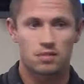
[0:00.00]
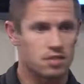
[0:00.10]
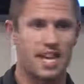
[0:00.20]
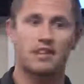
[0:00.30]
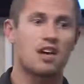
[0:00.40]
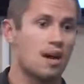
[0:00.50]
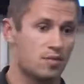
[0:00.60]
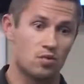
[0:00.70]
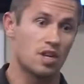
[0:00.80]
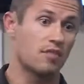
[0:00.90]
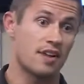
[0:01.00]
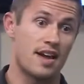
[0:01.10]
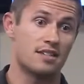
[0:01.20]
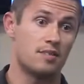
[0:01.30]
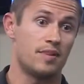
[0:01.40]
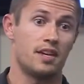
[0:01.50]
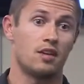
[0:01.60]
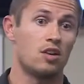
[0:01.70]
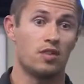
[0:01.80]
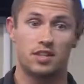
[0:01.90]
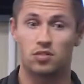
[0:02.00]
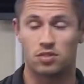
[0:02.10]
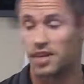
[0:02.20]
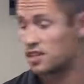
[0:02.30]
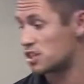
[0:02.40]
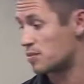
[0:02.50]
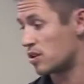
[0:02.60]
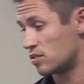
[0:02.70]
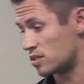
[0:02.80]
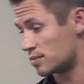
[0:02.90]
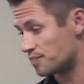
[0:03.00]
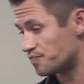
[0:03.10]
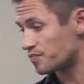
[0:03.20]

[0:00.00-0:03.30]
Tank tops, whatever it has to be. Get those legs exposed.